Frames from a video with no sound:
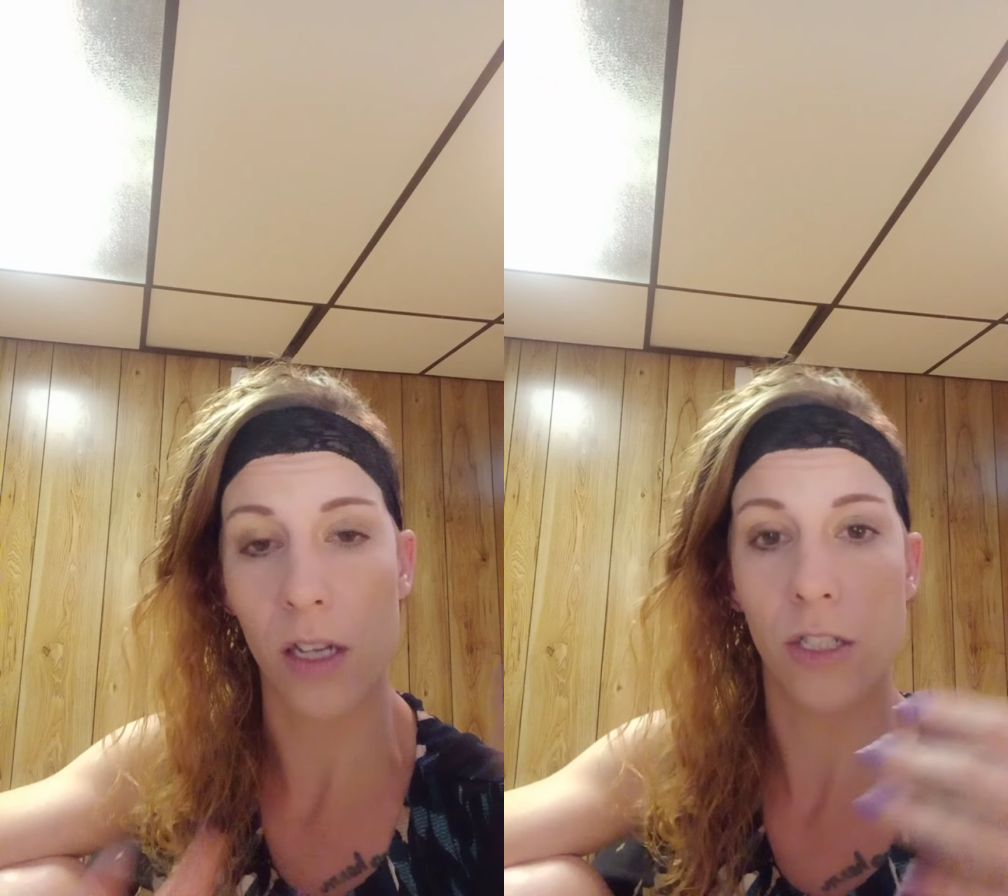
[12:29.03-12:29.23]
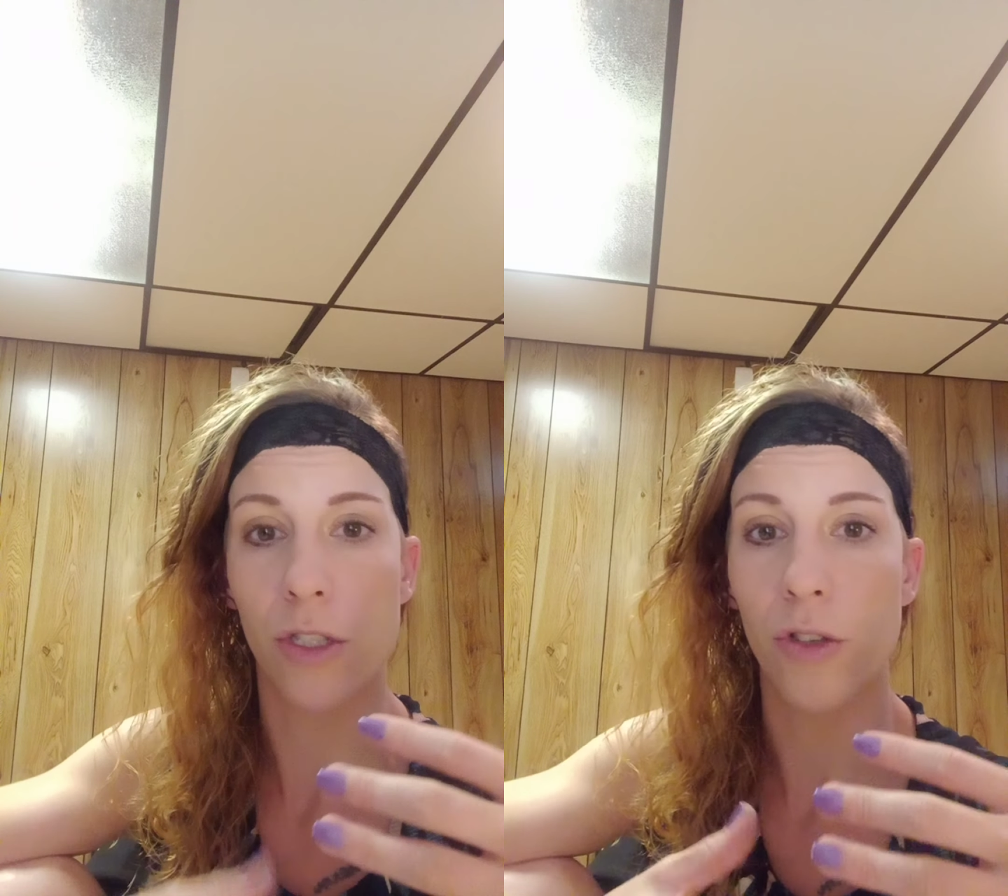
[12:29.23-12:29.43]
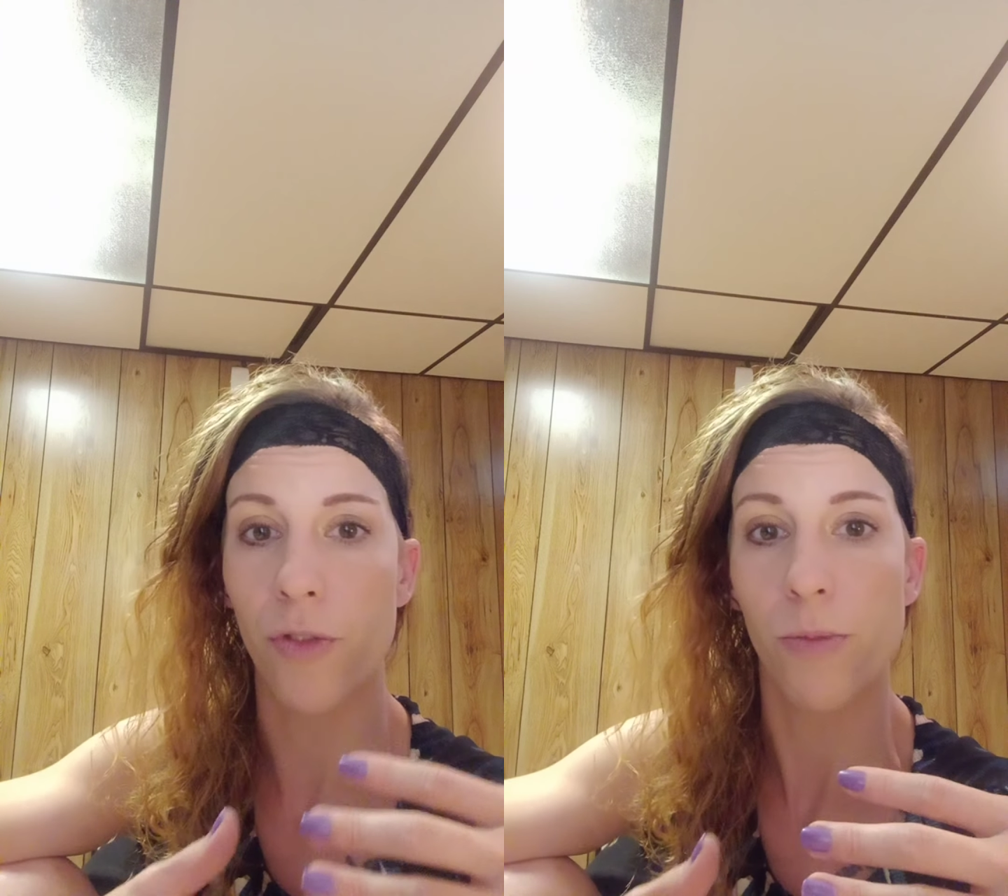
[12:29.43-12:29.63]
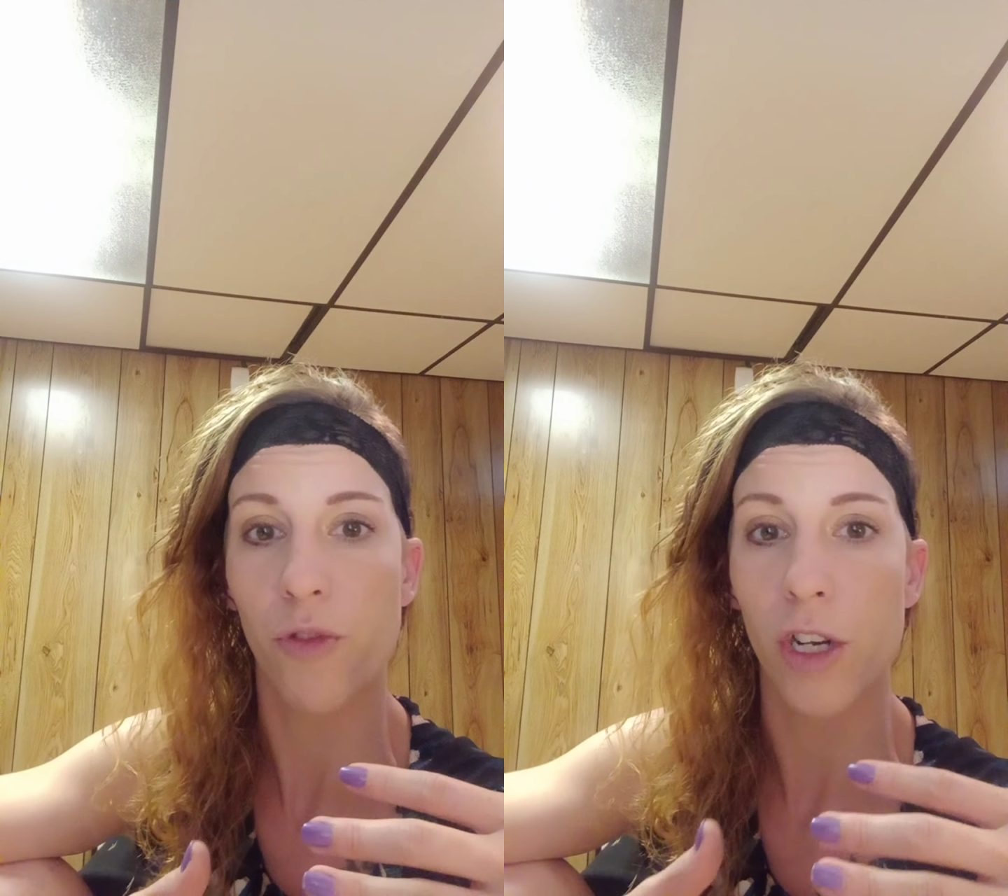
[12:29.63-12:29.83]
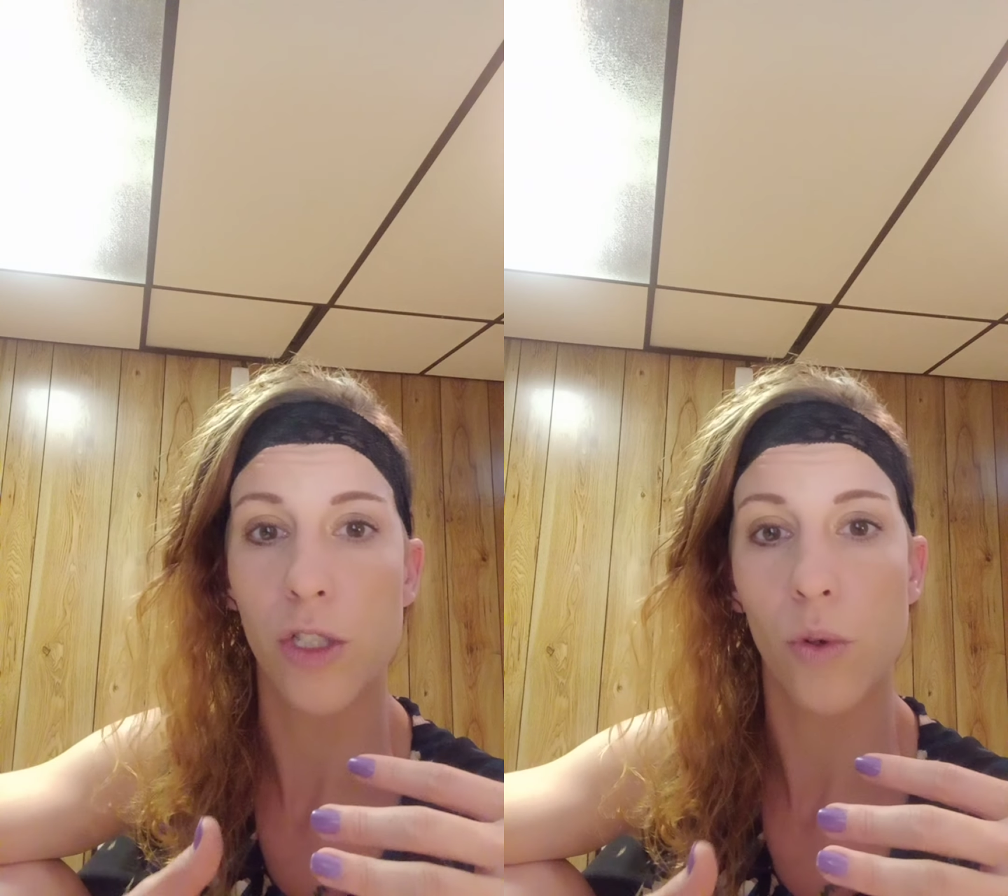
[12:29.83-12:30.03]
into from the
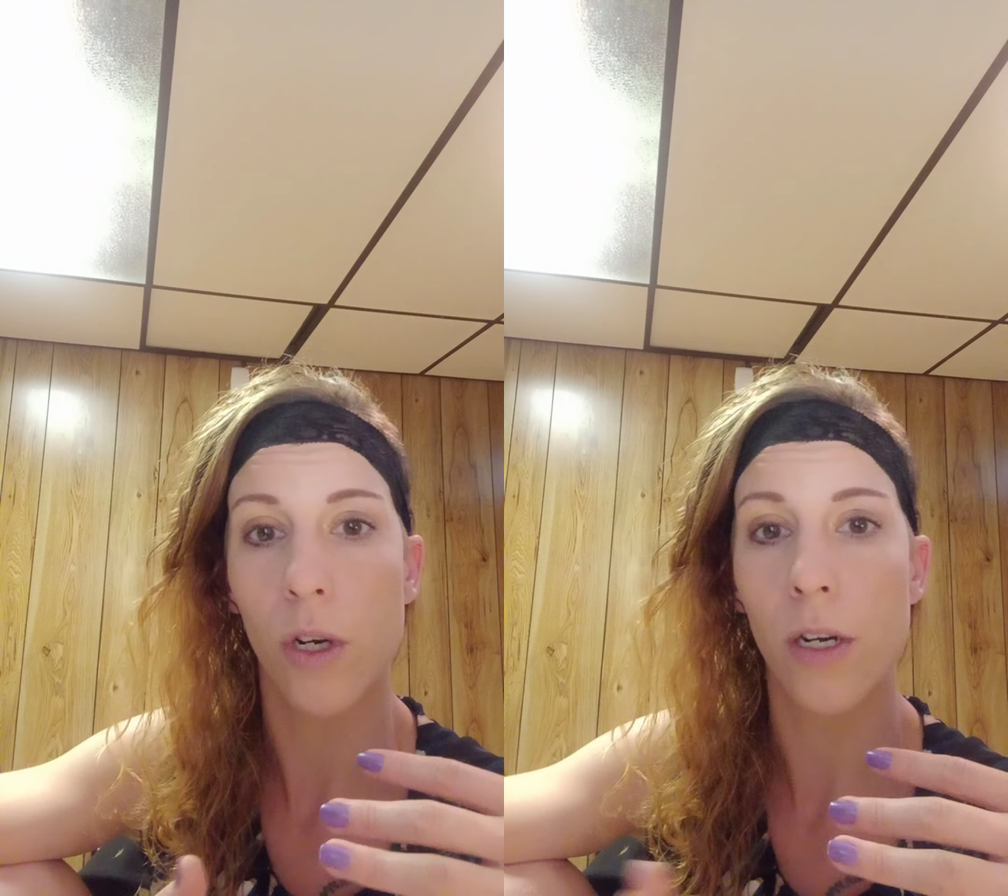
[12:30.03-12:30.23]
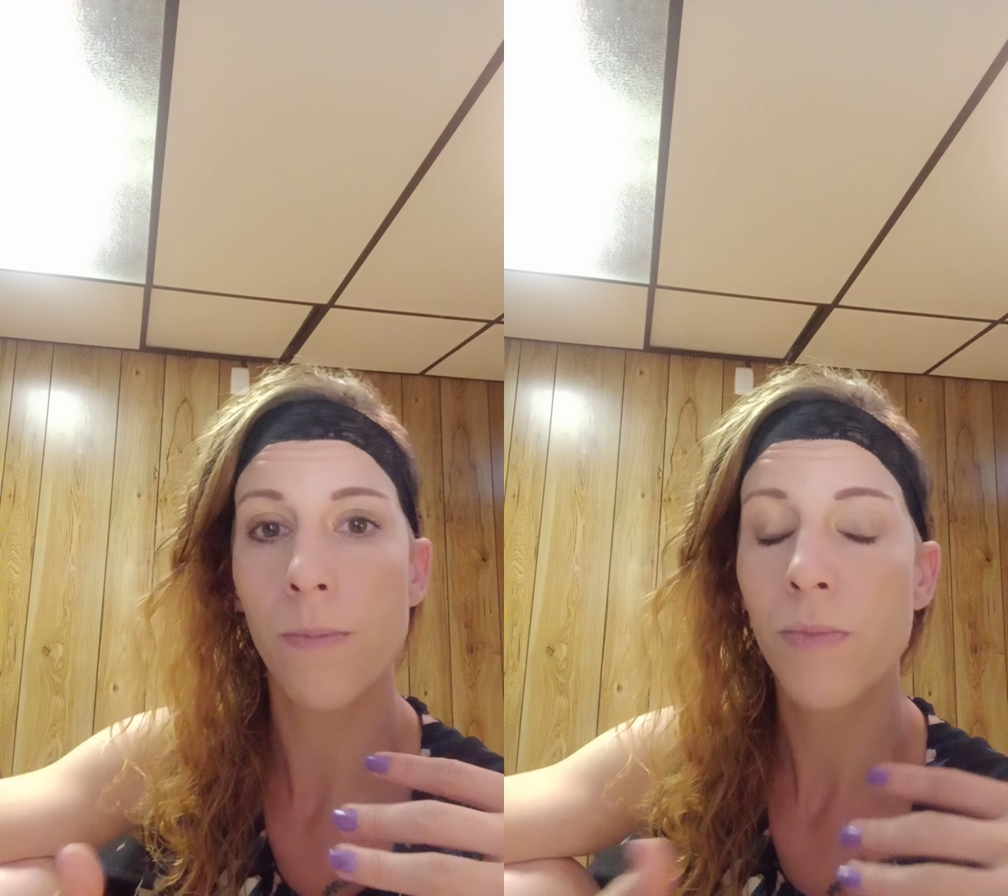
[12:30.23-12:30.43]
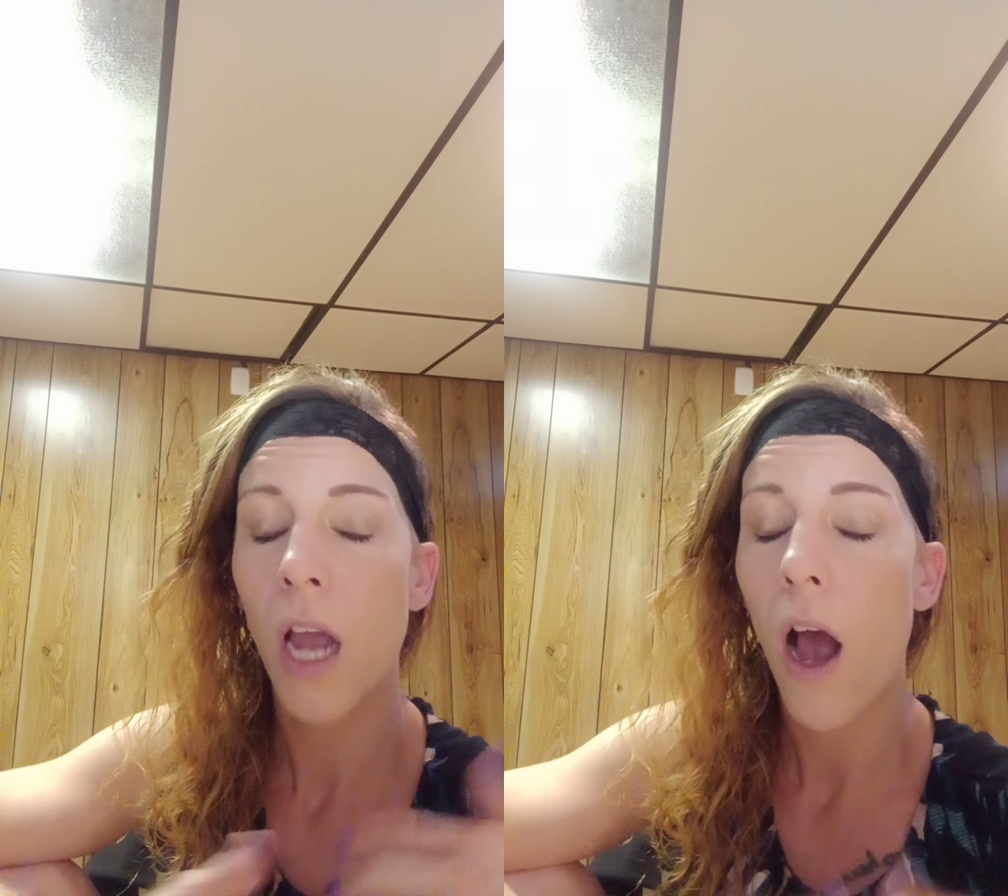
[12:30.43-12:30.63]
front door